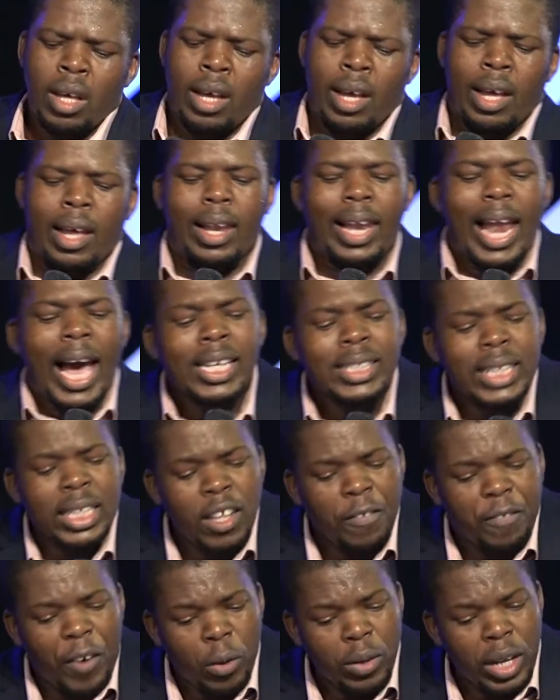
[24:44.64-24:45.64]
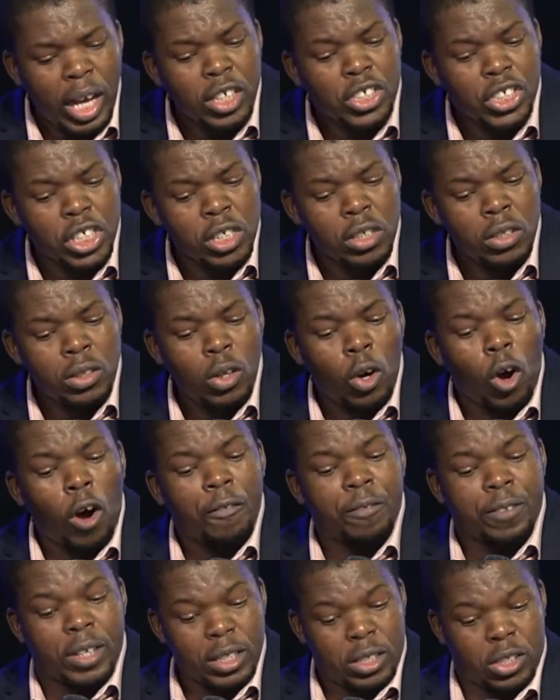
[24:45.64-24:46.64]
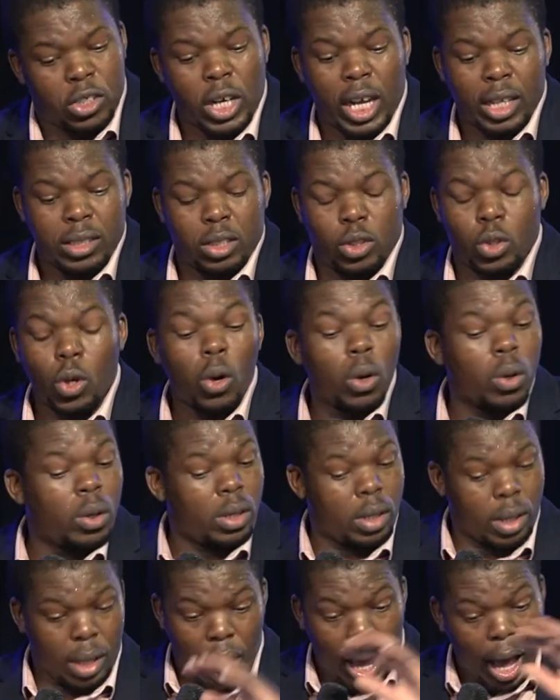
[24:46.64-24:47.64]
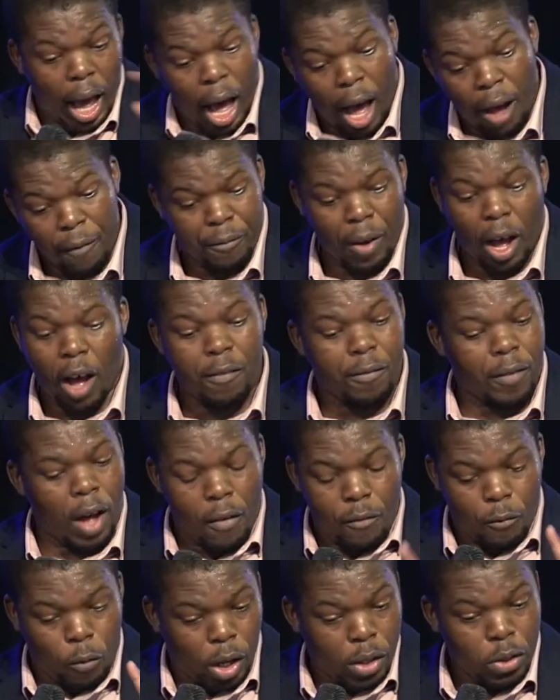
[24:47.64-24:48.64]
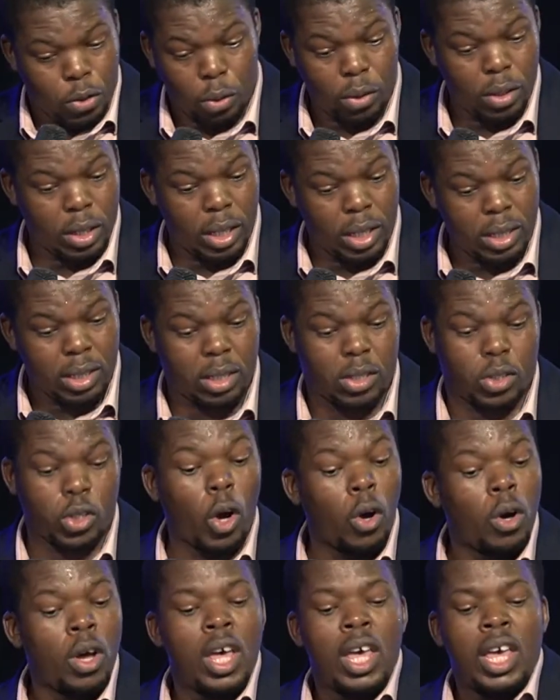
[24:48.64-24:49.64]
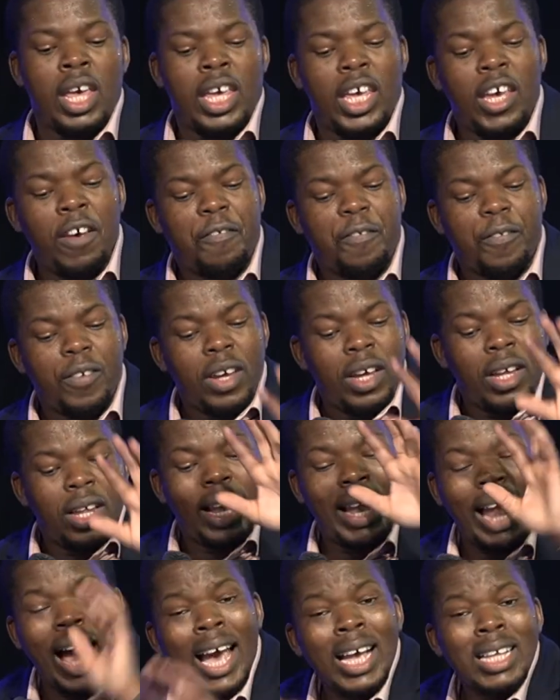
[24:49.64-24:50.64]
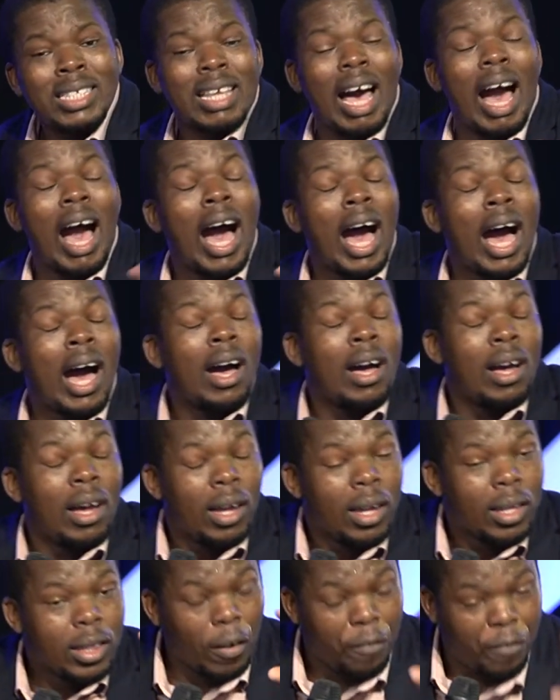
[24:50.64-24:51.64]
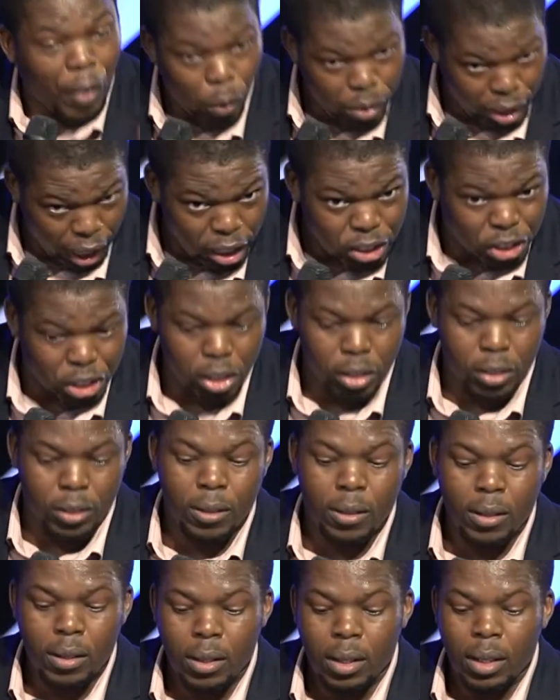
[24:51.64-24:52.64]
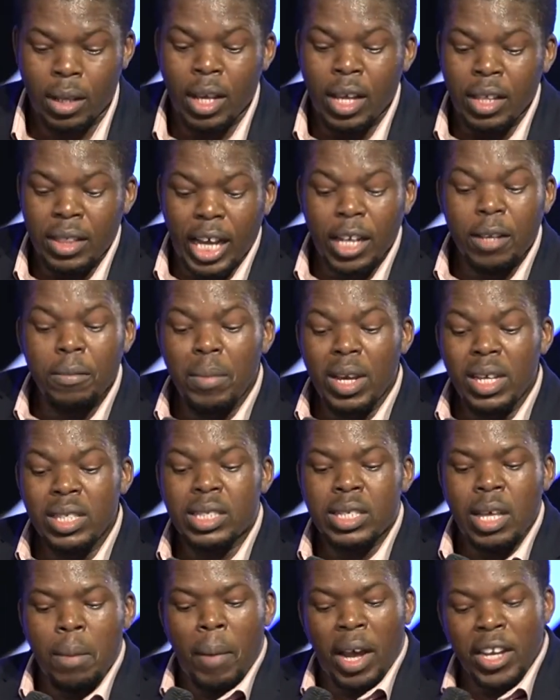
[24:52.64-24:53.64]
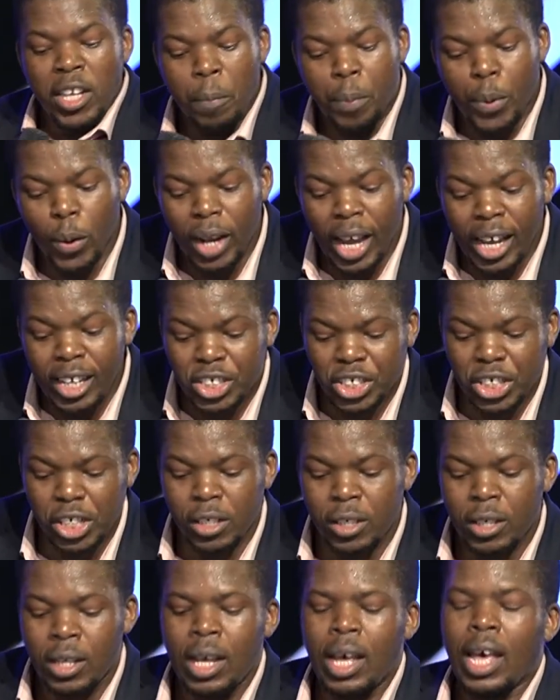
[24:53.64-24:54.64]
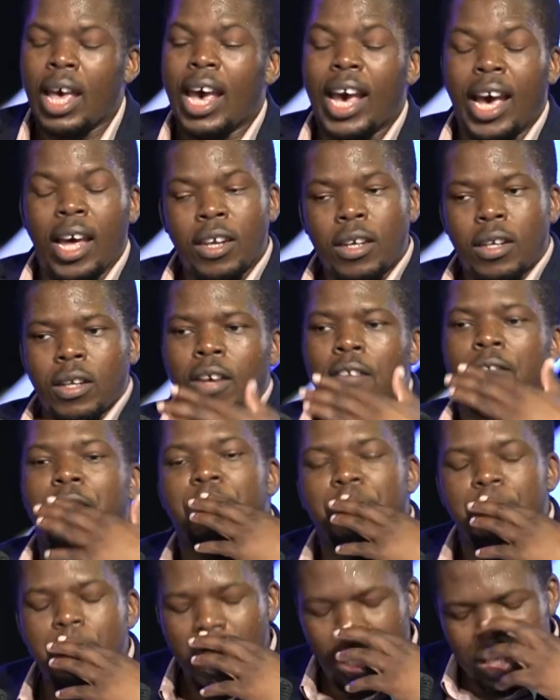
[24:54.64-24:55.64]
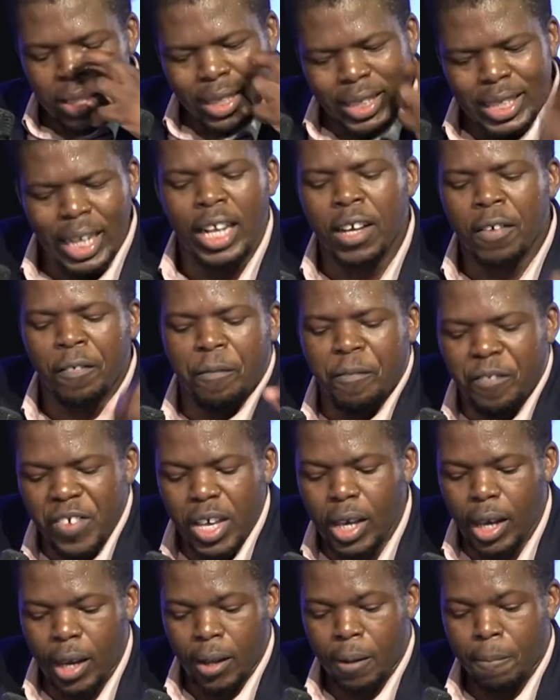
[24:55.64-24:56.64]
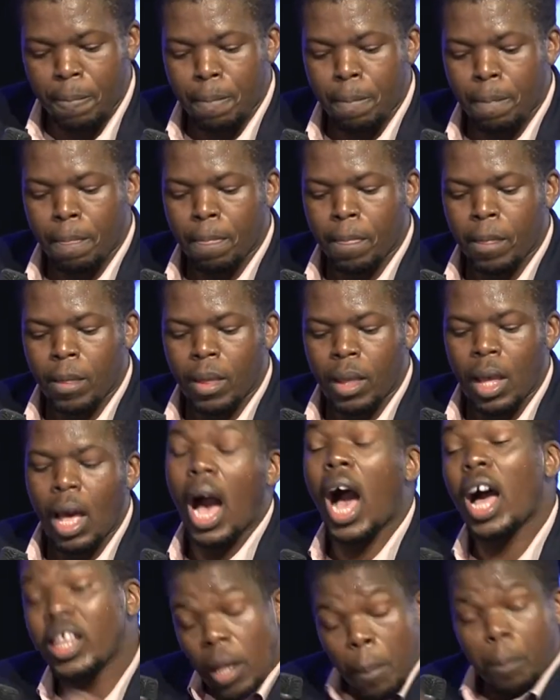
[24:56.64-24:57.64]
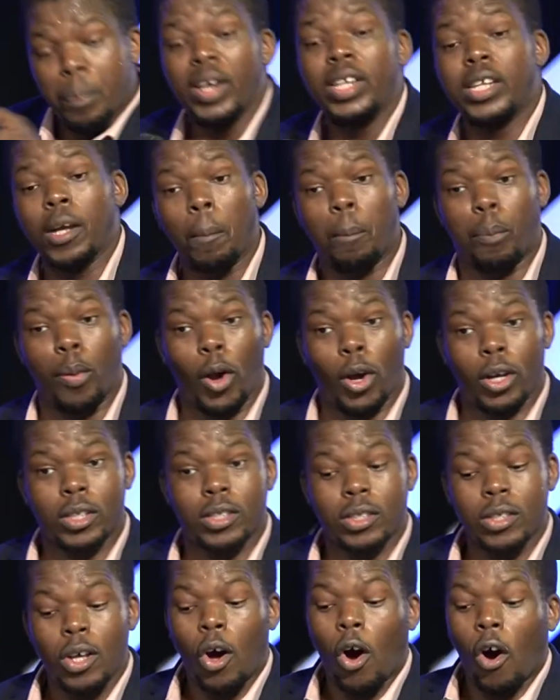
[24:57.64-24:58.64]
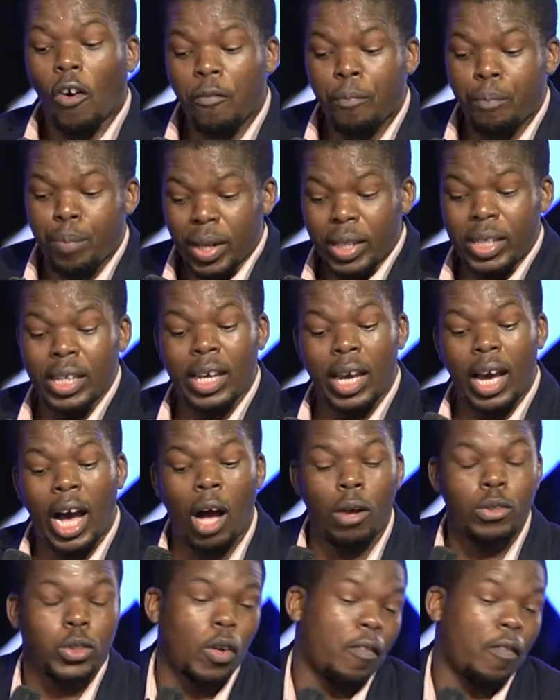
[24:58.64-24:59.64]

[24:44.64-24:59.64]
Lies are the foundation of distrust. So I've went through this. So if lies are the foundation, That means manipulation and instilling fear are the building blocks of building a house of